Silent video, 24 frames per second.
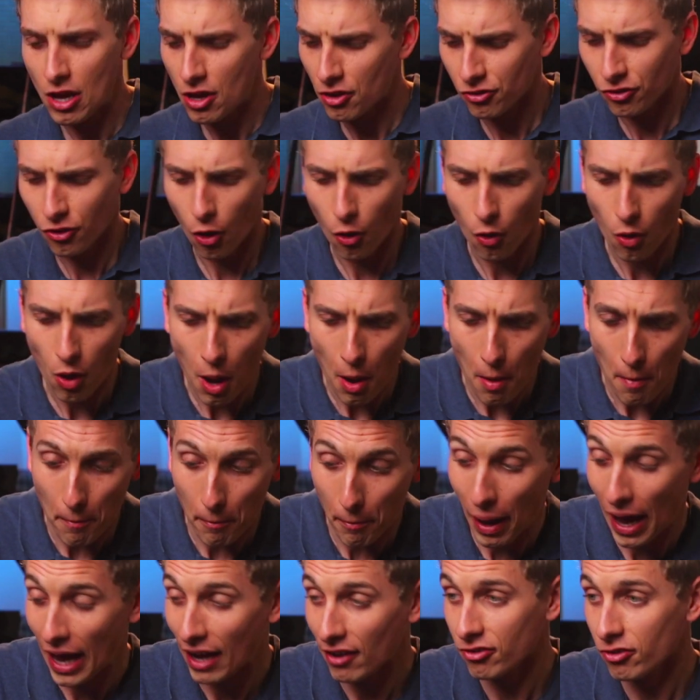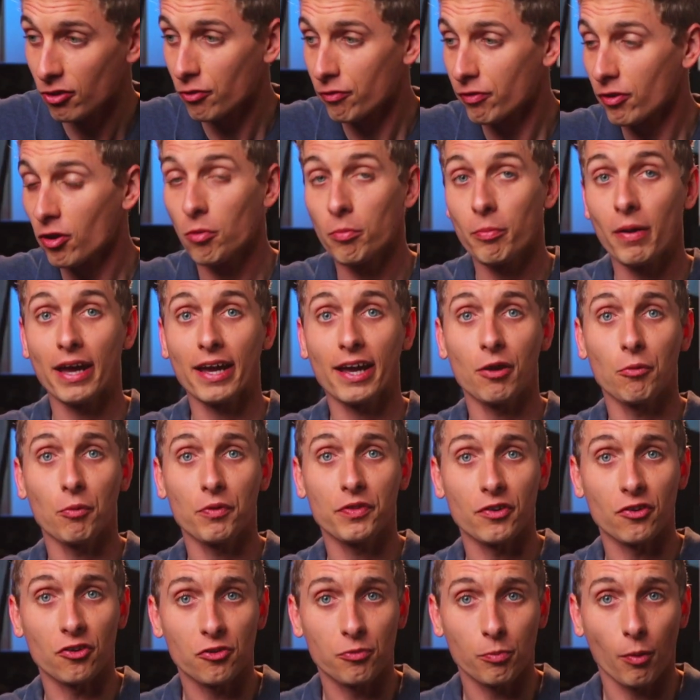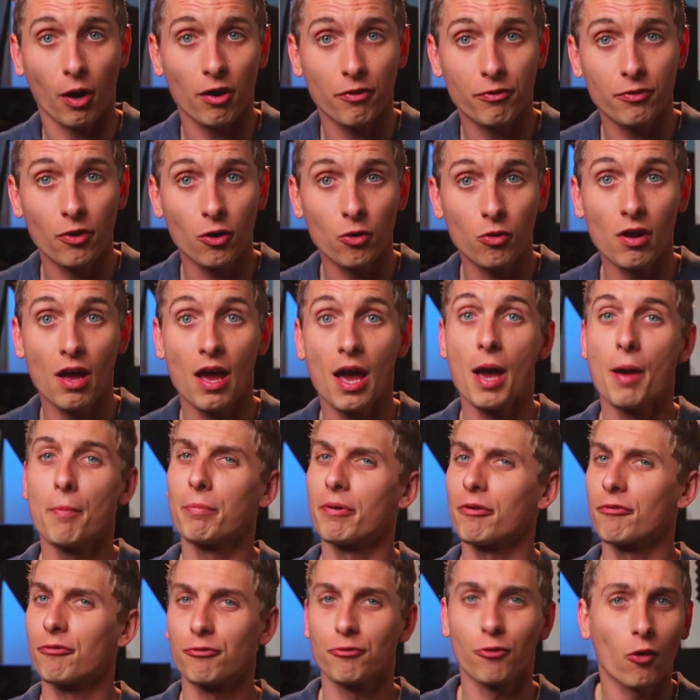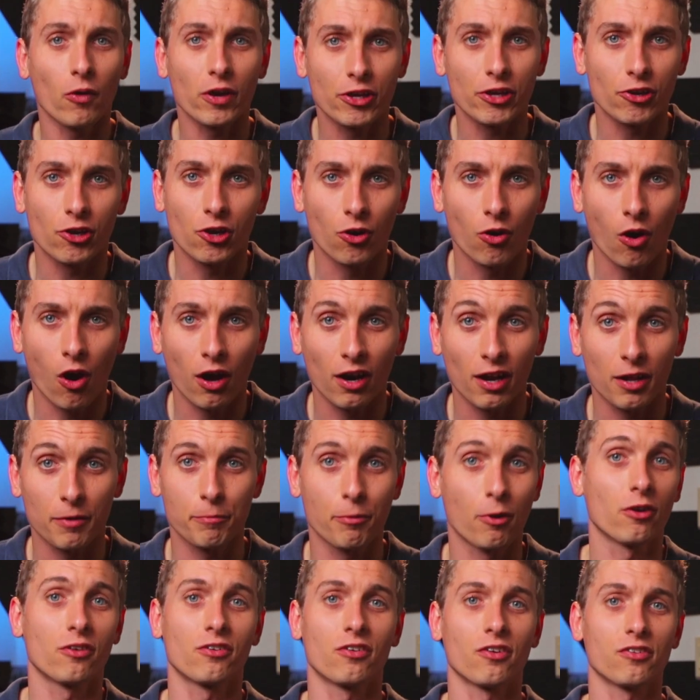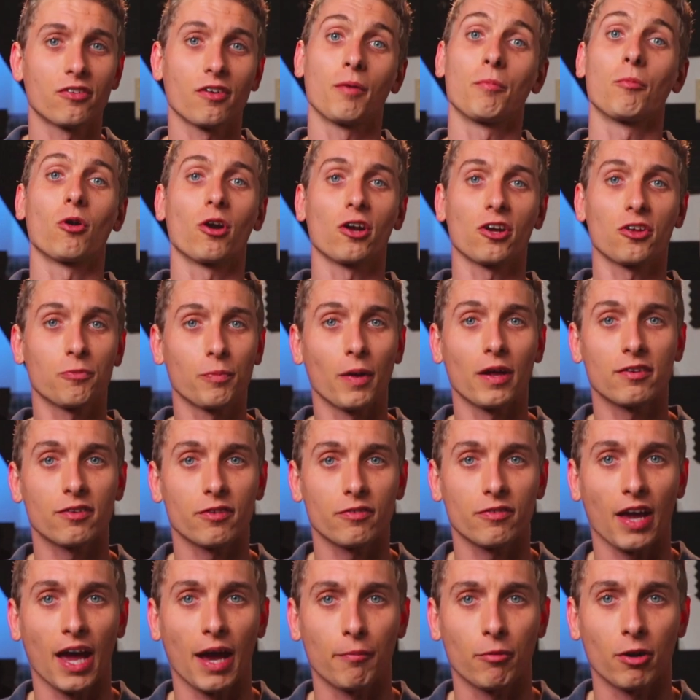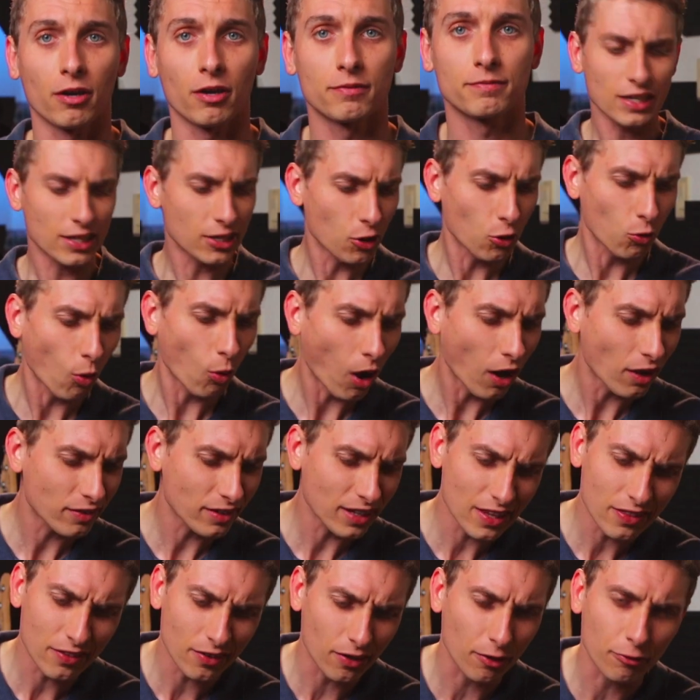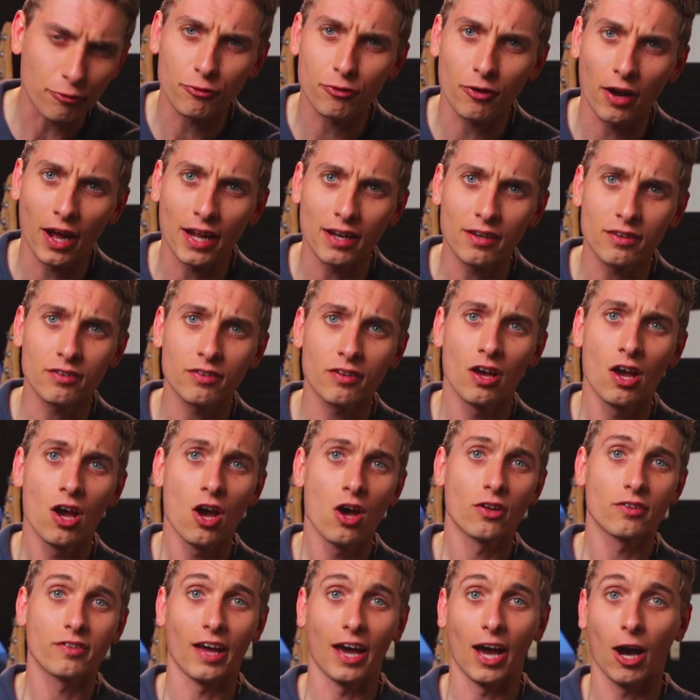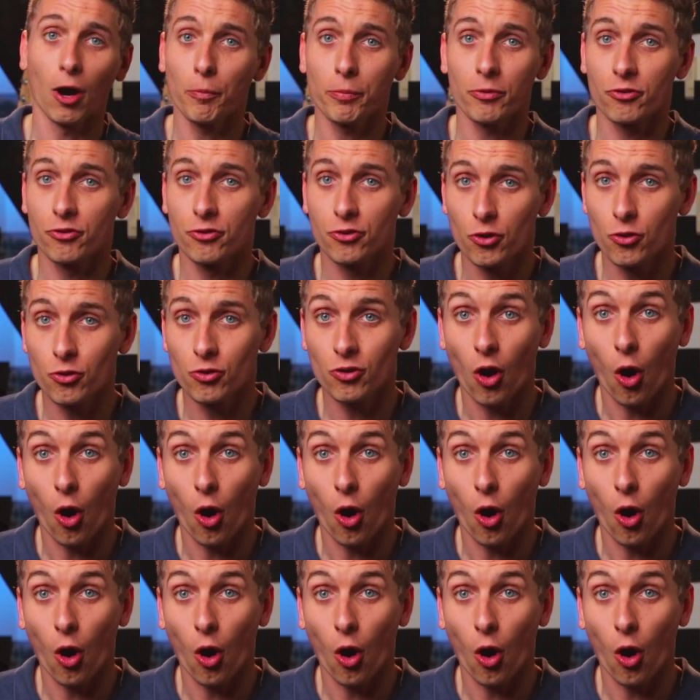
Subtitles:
So master filmmaking with your smartphone before you go on and purchase a more expensive camera. You'll want either a friend to help you shoot